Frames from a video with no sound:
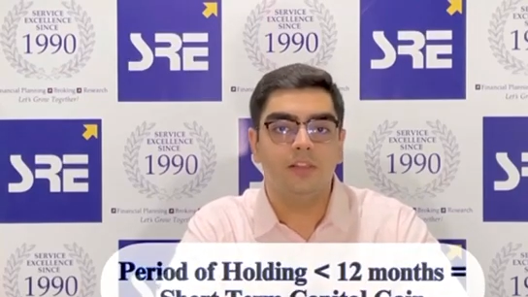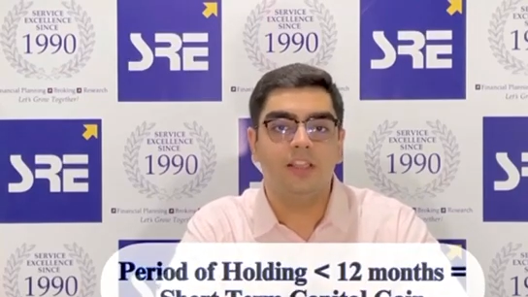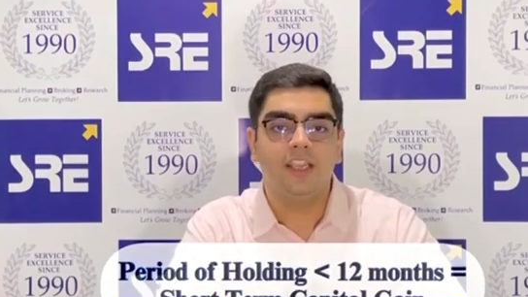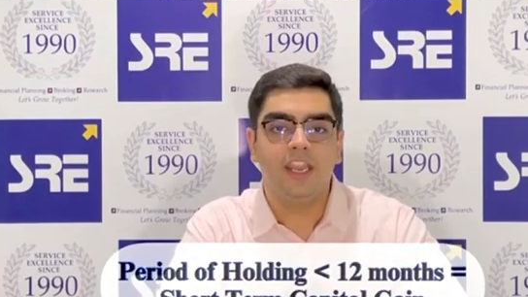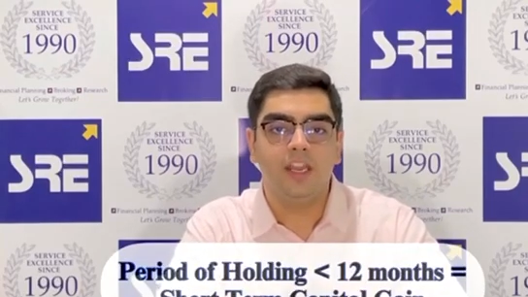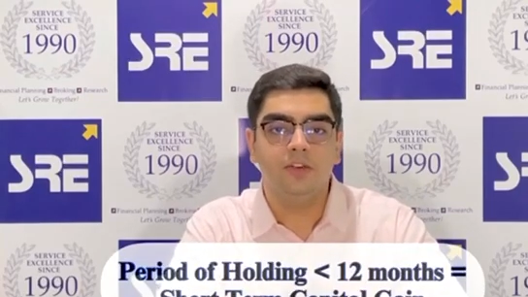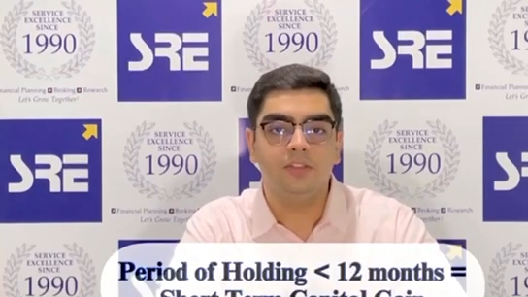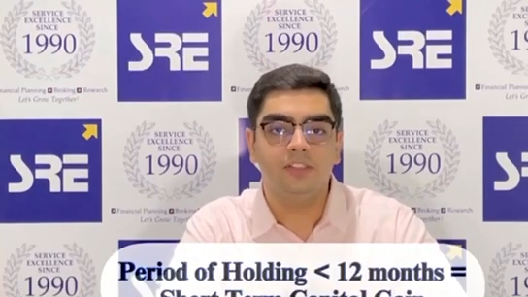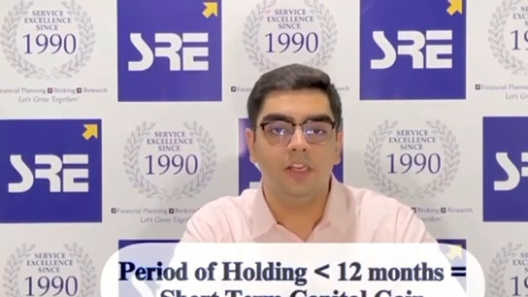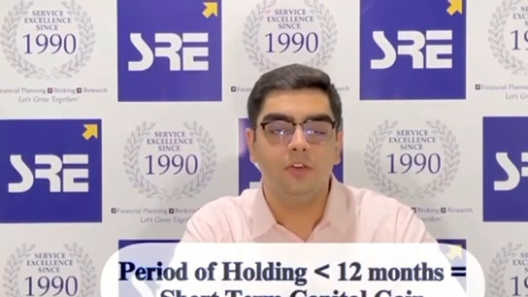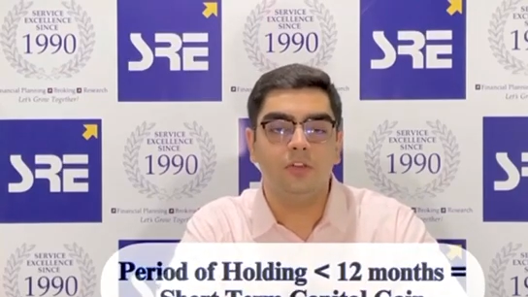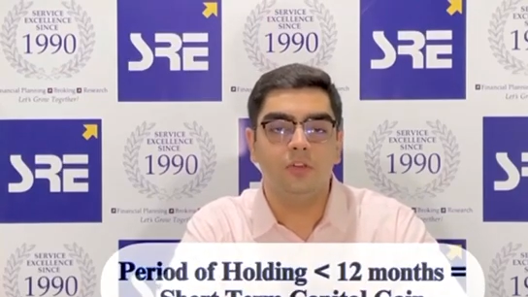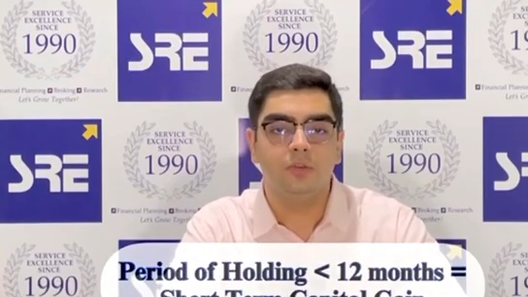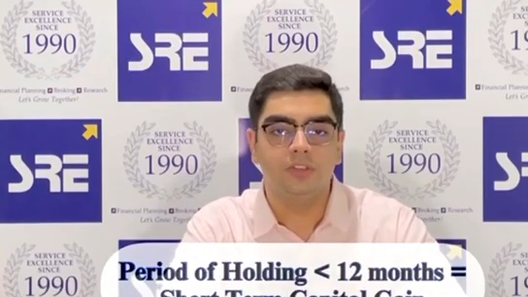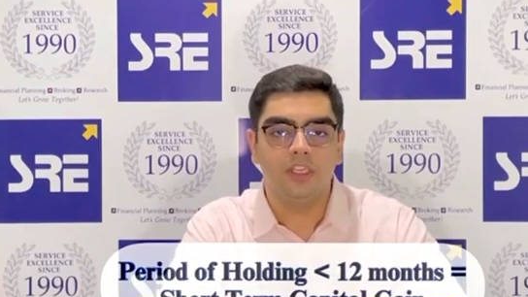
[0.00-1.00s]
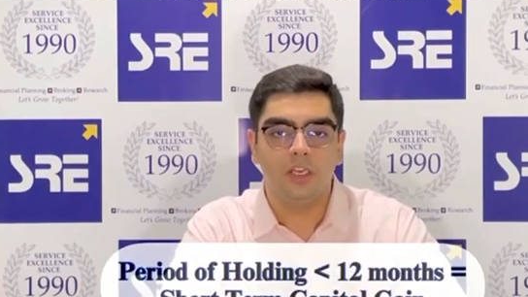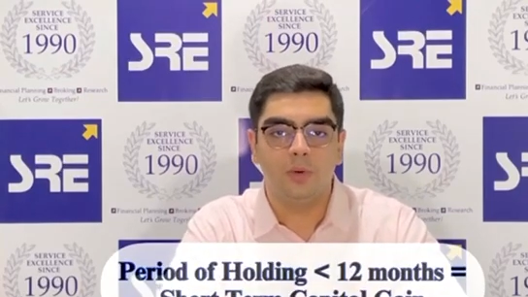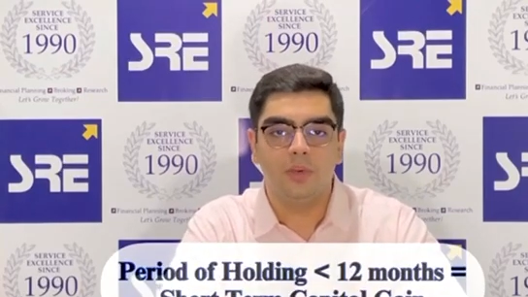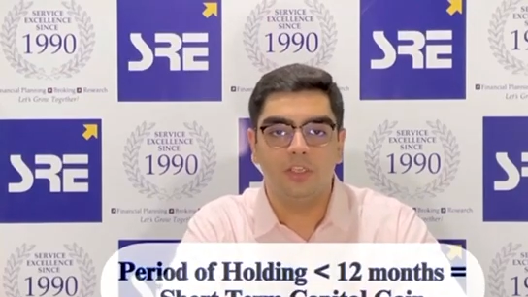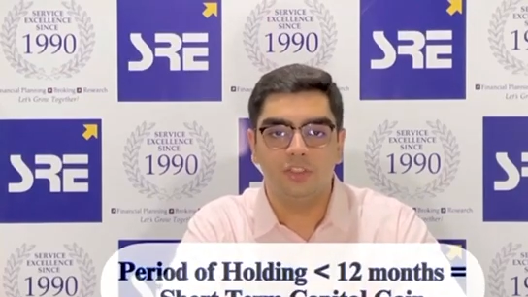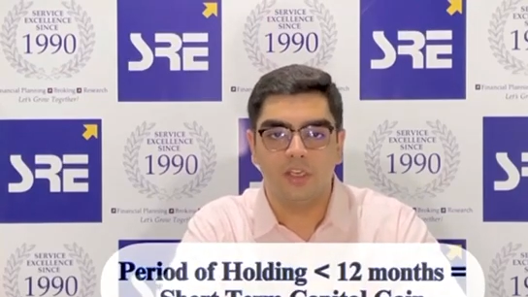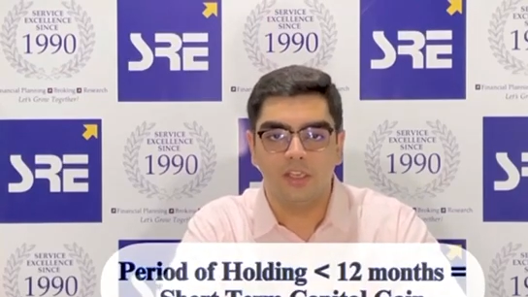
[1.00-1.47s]
the gain on sale on those
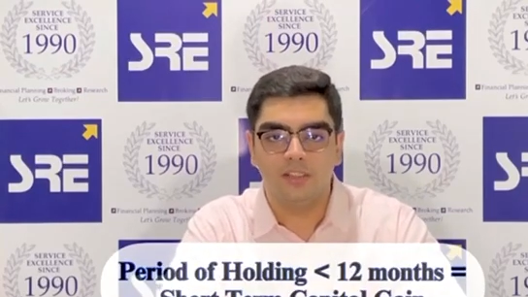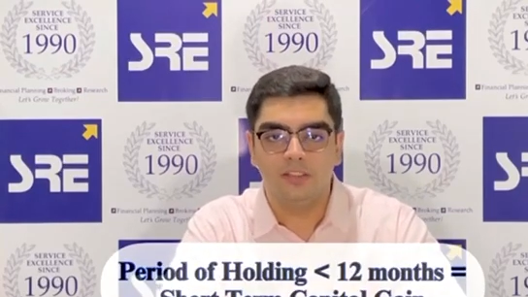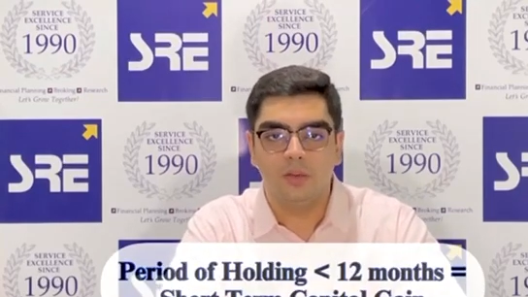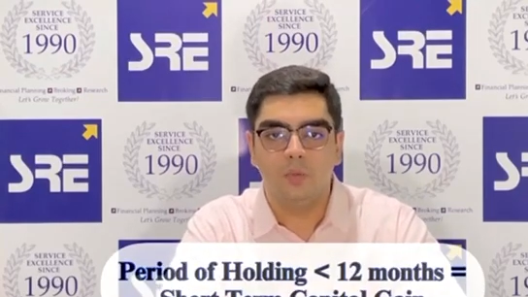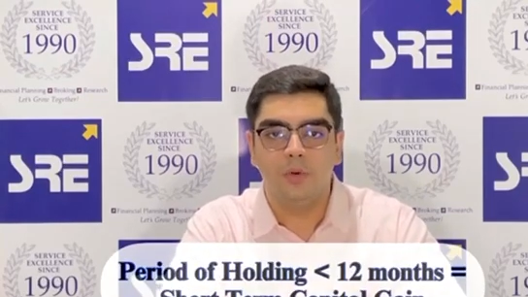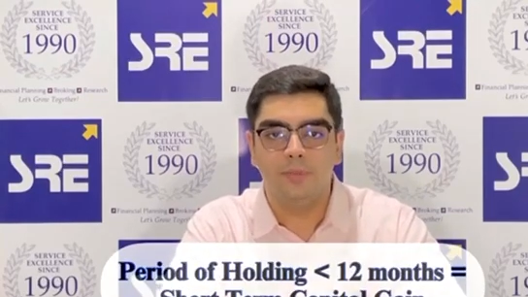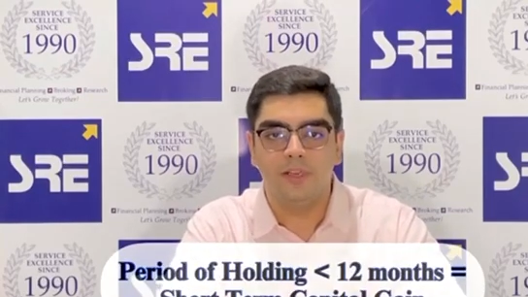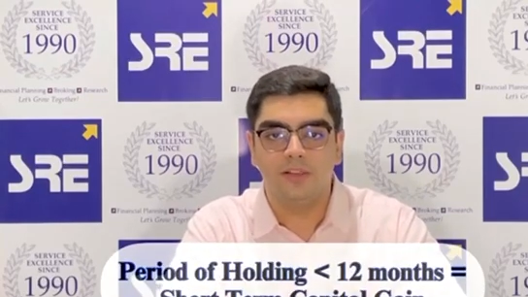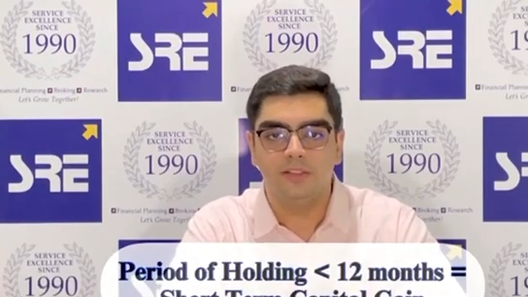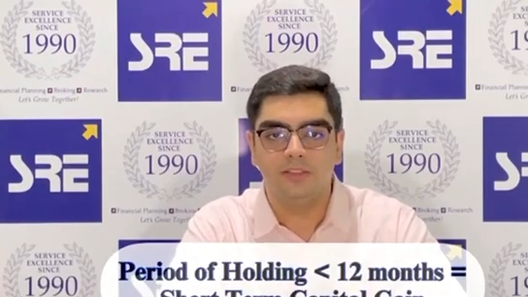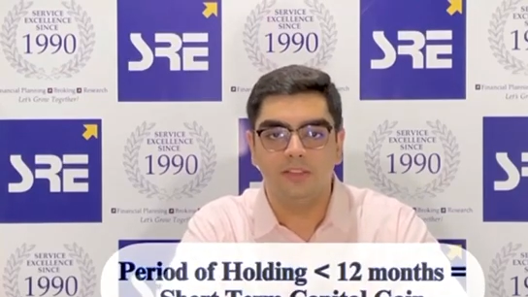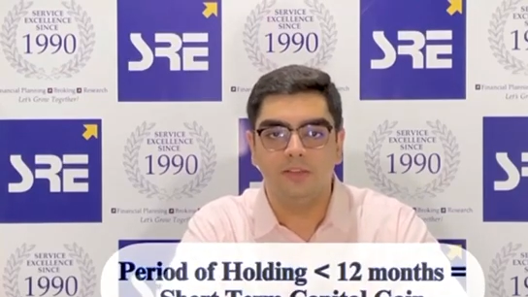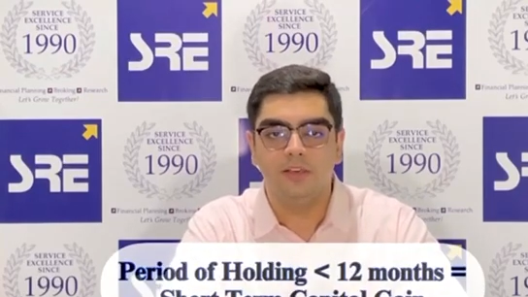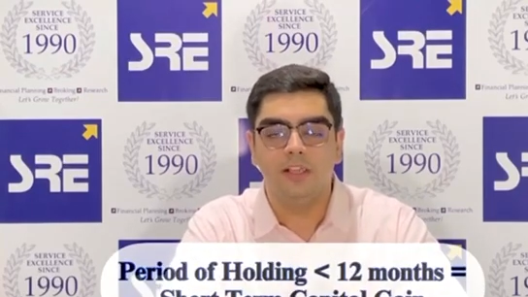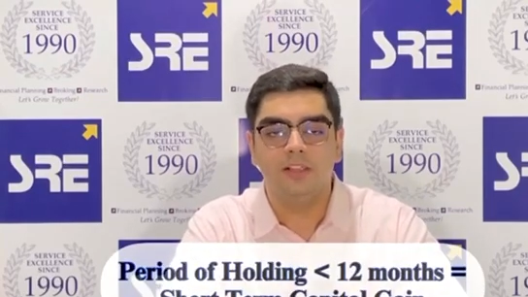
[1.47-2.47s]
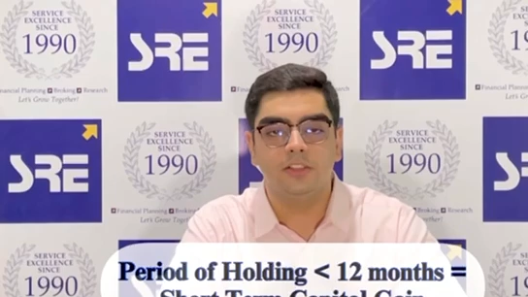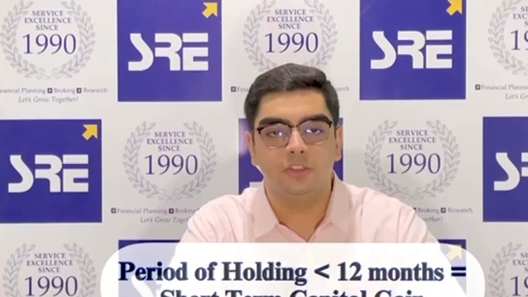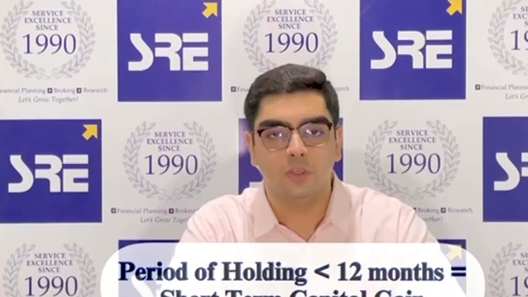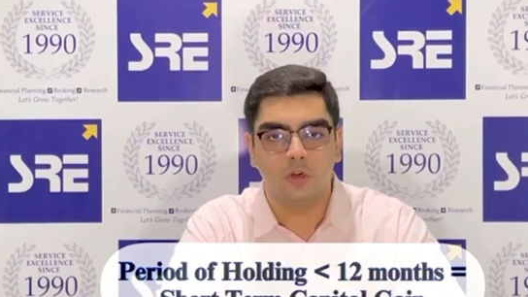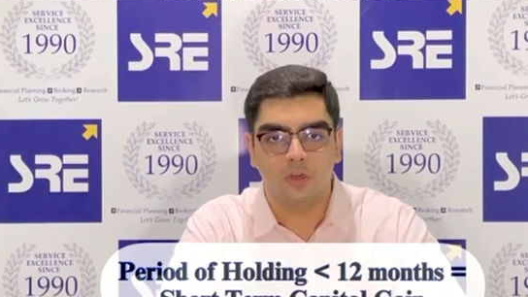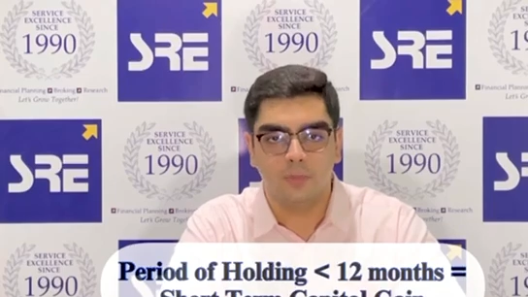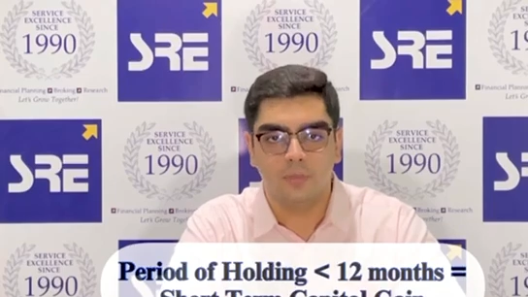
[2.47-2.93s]
equity shares will be considered as a
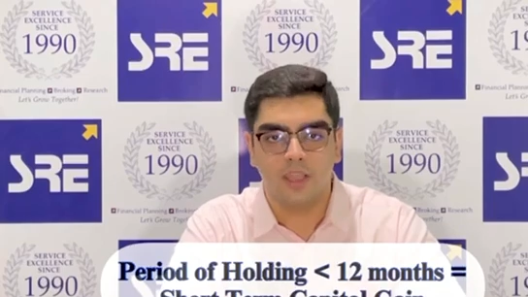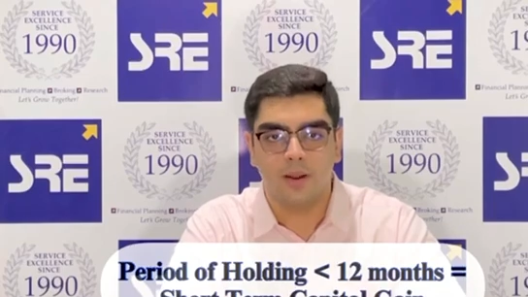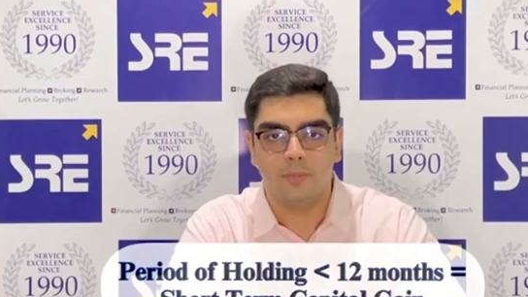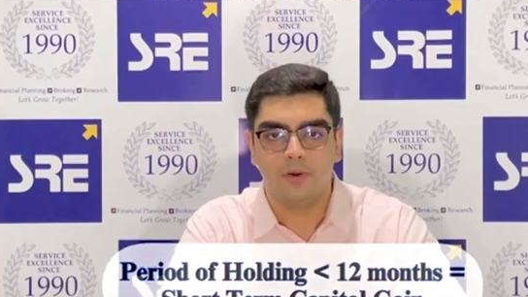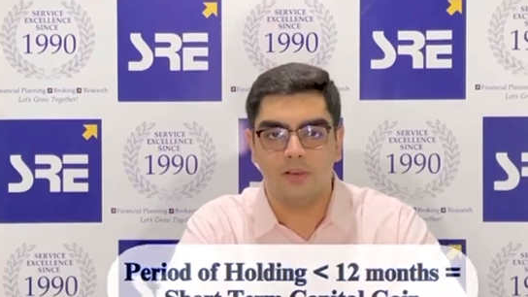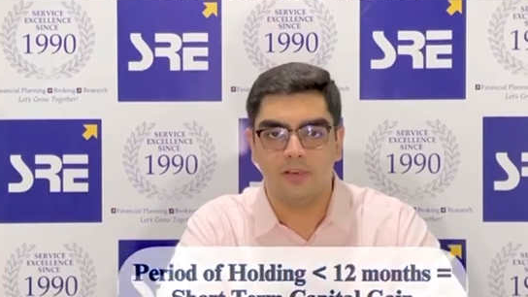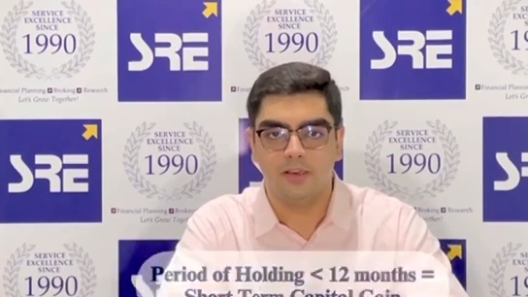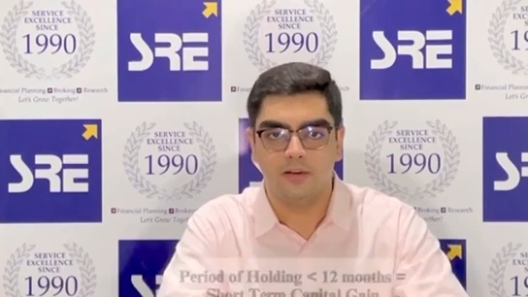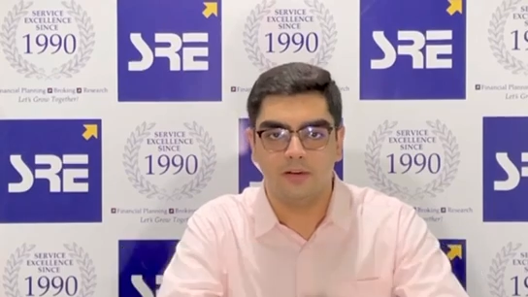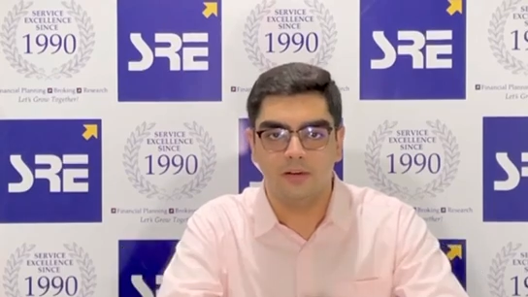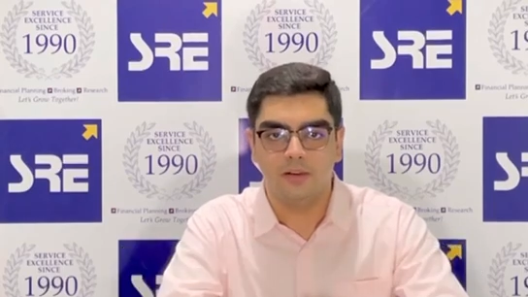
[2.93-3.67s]
short-term capital gain.